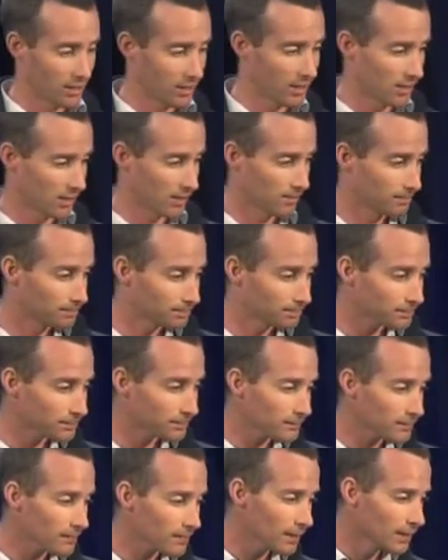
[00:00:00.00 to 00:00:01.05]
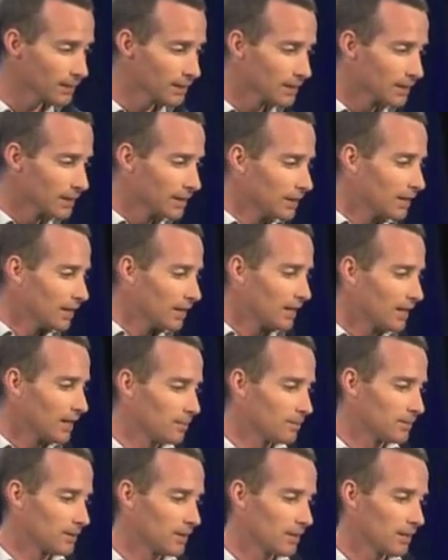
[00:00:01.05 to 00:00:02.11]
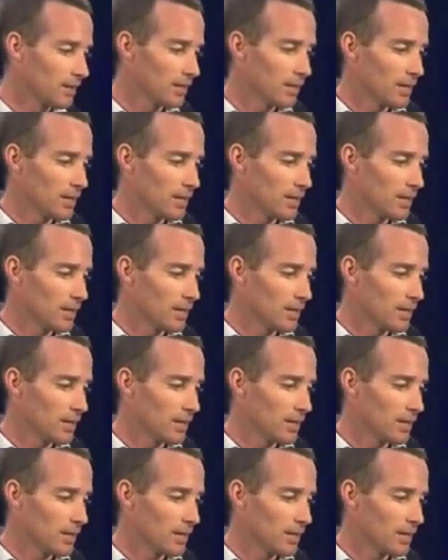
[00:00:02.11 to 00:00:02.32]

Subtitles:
it does. And